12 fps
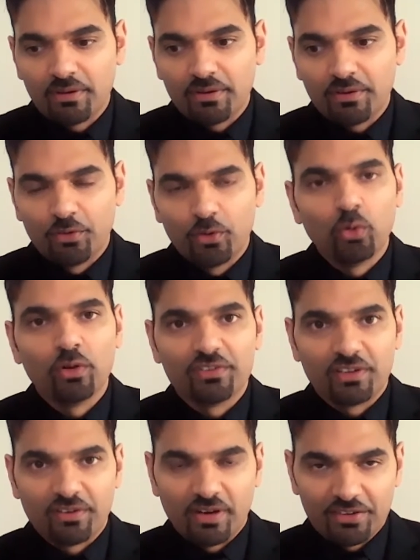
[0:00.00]
rules
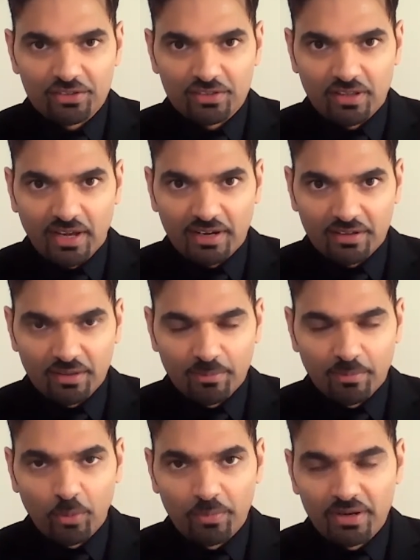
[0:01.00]
in relation to that at the
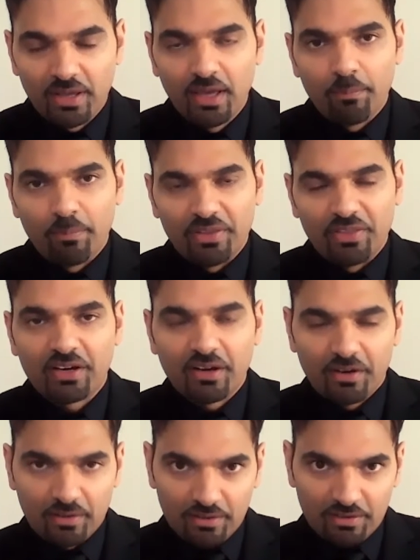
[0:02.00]
moment. But the
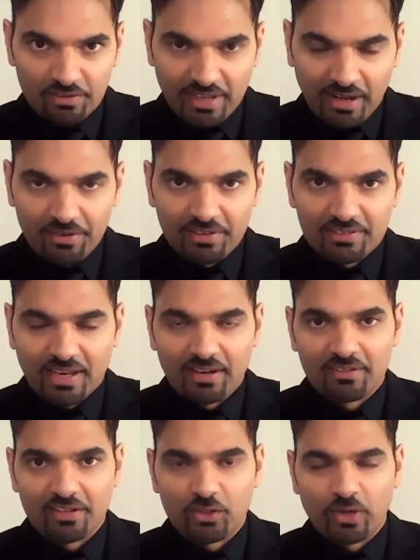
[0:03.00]
current salary
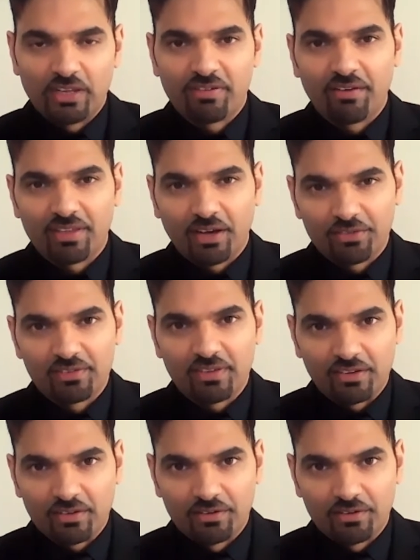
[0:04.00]
stands at
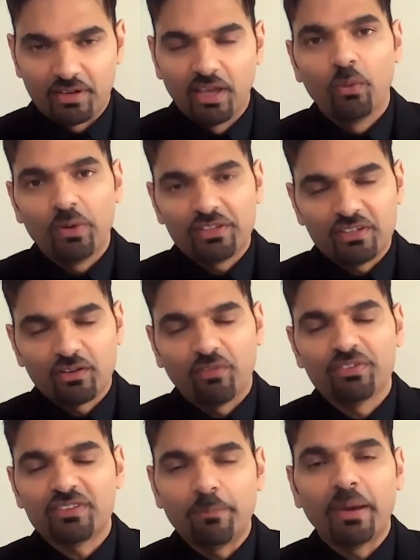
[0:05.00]
25,600, which is
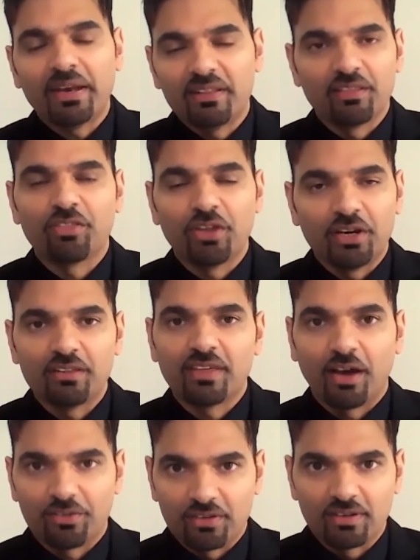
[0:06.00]
obviously better than the
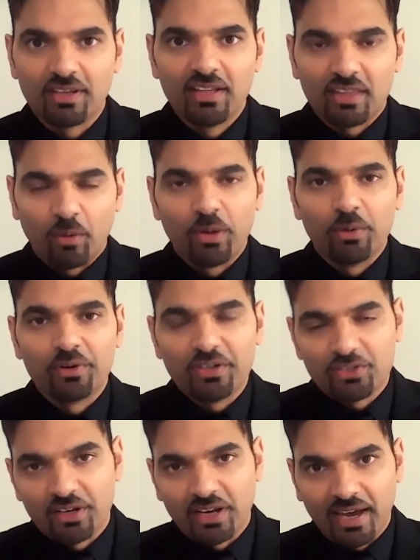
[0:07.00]
30,000 that we were
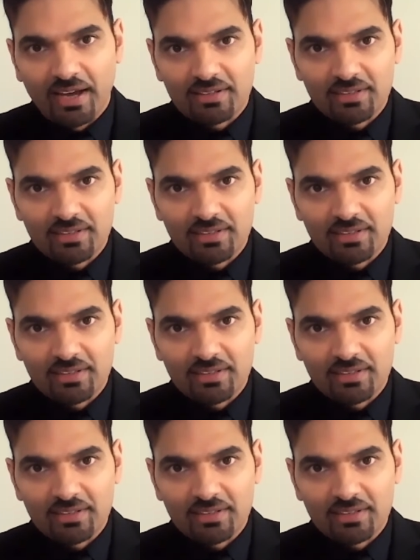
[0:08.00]
originally at